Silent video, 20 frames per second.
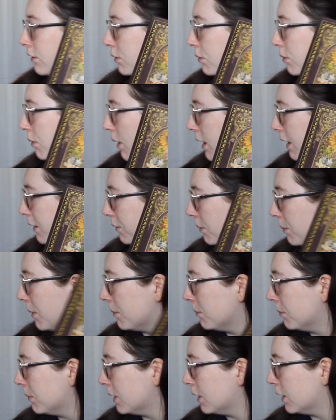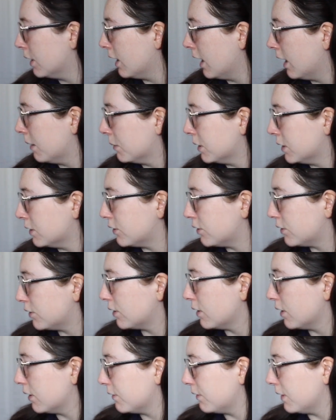quite remember how much
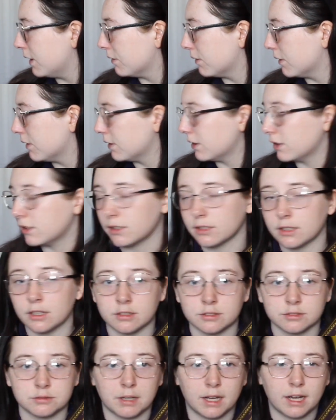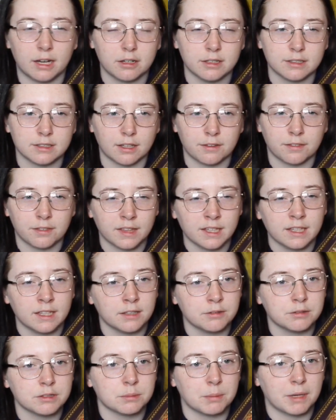Fever I Can't Sweat Out is. I think
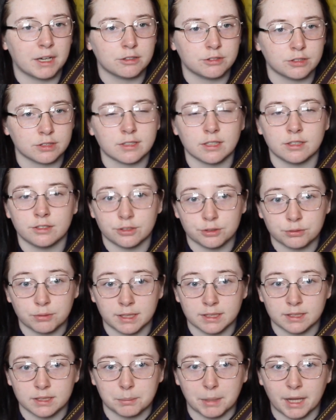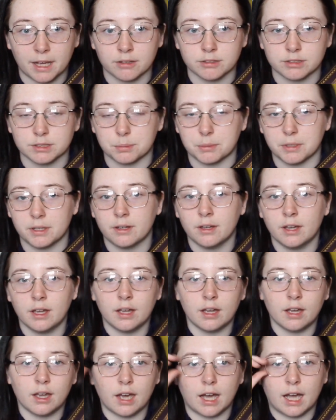it was about just under £20, but
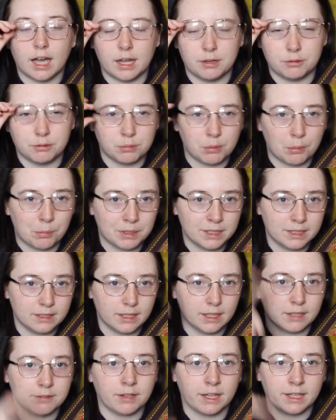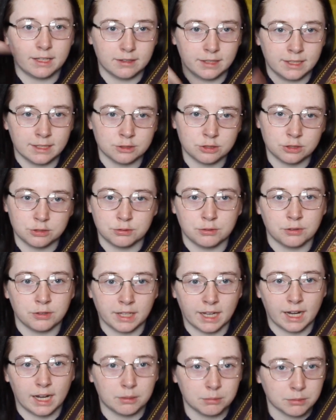I will probably leave like links to all
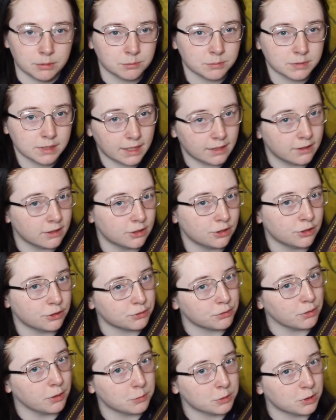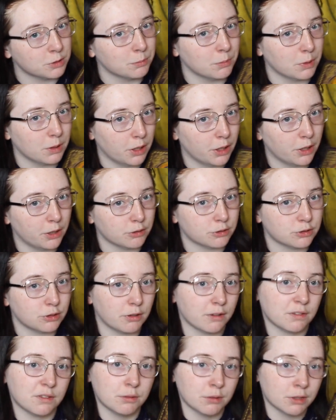the albums in the description below, so
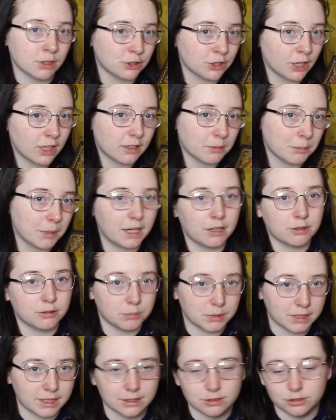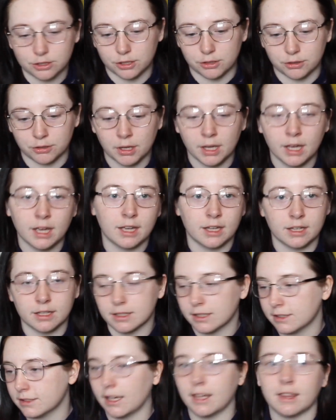if you want to check them out, please do,
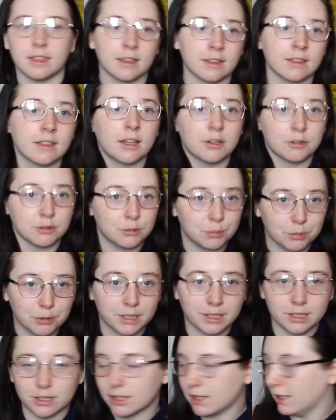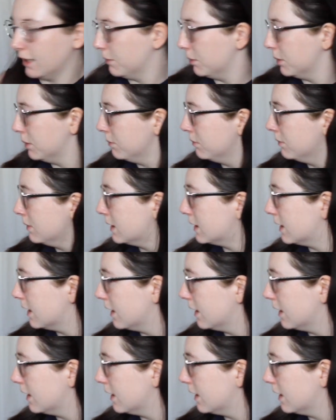because I think they're all pretty good albums.